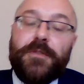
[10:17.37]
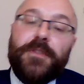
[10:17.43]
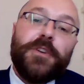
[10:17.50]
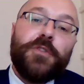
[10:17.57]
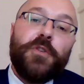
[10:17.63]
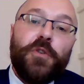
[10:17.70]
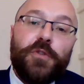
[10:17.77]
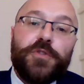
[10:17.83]
the
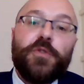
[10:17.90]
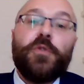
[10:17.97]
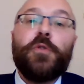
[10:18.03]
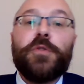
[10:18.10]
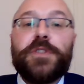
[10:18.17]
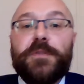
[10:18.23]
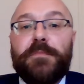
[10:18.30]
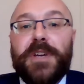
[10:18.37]
court
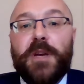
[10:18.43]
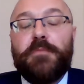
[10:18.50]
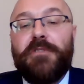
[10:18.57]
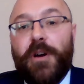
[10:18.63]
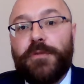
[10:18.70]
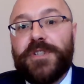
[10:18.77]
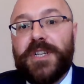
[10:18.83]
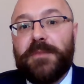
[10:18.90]
ought to be
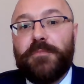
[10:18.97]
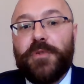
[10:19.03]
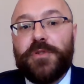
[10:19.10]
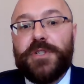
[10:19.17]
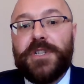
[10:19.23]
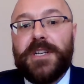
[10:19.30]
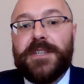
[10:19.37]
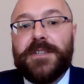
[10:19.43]
approaching
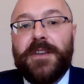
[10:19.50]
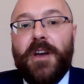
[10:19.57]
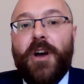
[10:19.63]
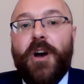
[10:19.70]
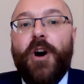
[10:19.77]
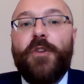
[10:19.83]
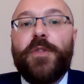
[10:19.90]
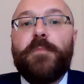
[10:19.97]
budgets
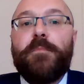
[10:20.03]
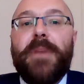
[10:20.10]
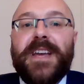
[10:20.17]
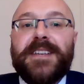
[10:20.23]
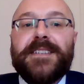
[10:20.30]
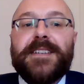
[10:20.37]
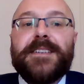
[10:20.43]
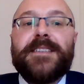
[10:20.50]
on the
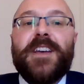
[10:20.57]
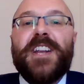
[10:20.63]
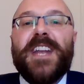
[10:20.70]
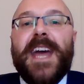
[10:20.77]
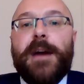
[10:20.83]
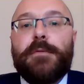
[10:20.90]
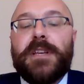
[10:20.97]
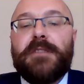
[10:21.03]
basis that an
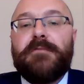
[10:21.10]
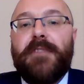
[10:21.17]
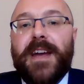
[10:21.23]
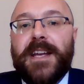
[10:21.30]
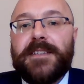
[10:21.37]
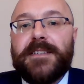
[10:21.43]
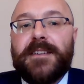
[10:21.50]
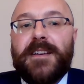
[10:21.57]
hourly
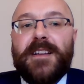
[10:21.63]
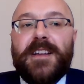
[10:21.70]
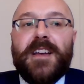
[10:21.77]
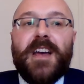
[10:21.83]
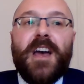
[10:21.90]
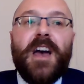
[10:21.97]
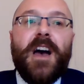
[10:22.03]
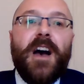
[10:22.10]
rate
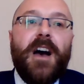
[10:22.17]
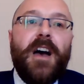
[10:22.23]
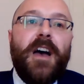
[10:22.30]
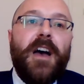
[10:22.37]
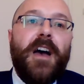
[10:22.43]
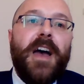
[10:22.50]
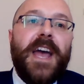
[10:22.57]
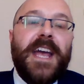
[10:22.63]

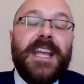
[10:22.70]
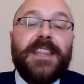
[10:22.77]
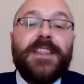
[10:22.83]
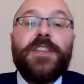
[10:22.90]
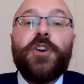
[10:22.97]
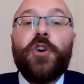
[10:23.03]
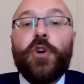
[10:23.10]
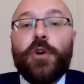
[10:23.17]
in
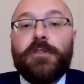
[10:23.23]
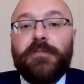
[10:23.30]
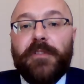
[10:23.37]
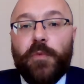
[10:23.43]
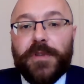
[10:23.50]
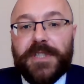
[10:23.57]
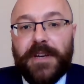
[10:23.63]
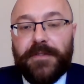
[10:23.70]
the order
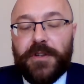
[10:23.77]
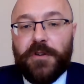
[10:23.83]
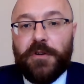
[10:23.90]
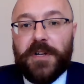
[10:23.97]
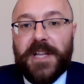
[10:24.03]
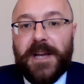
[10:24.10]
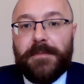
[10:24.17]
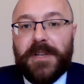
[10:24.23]
of whatever you're
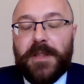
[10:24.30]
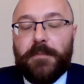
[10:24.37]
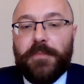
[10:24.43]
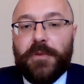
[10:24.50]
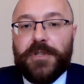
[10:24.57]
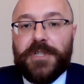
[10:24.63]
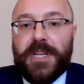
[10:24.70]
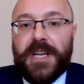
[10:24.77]
claiming in
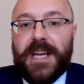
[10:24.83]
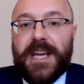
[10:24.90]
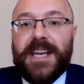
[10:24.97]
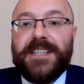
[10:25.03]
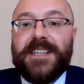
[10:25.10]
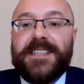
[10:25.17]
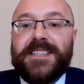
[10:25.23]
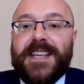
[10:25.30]
the budget
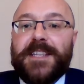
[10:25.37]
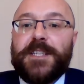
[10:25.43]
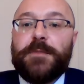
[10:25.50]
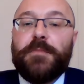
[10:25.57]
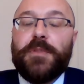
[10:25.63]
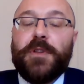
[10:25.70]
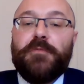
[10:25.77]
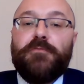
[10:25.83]
is a
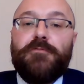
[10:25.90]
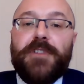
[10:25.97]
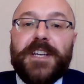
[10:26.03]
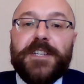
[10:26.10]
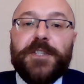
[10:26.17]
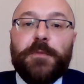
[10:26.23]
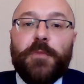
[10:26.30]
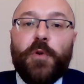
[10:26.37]
sensible and
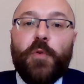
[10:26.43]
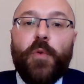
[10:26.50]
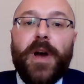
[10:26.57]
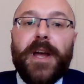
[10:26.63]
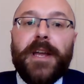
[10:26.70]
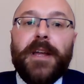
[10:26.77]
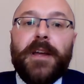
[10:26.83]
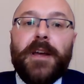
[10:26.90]
reasonable
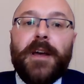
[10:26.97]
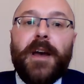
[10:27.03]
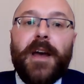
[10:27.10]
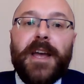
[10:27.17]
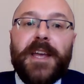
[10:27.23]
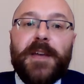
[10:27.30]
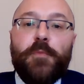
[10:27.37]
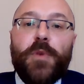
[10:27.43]
way
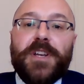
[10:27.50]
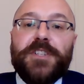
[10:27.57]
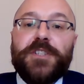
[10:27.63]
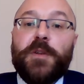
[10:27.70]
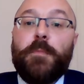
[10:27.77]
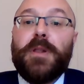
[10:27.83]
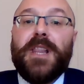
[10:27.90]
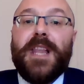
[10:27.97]
in which
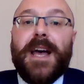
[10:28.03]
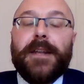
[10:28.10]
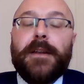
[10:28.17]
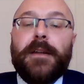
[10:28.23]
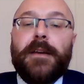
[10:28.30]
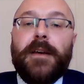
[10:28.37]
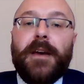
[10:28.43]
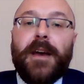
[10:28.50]
to plan
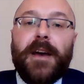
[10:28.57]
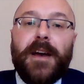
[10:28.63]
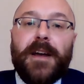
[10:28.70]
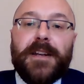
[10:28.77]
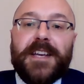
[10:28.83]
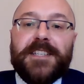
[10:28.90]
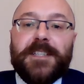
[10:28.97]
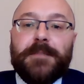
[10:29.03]

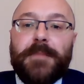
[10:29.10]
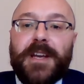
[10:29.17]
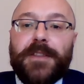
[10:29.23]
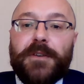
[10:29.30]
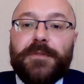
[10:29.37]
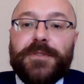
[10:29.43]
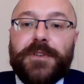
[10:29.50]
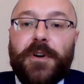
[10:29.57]
and estimate
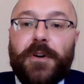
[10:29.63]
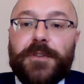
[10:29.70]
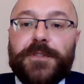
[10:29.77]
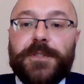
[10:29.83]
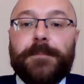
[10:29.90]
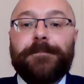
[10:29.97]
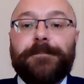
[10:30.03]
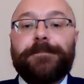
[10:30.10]
those
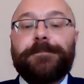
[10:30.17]
costs.